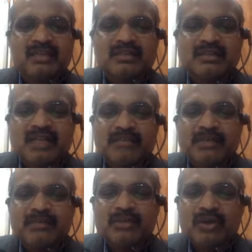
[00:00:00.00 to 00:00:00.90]
It is
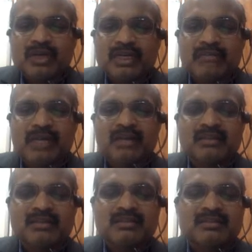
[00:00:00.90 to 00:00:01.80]
repayable on demand,
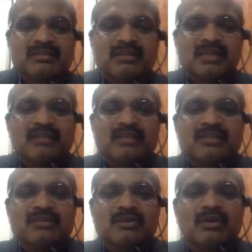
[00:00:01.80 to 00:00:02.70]
in the sense they
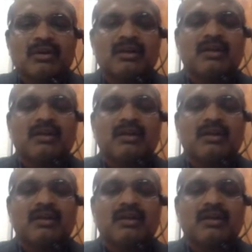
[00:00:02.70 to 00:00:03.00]
just call.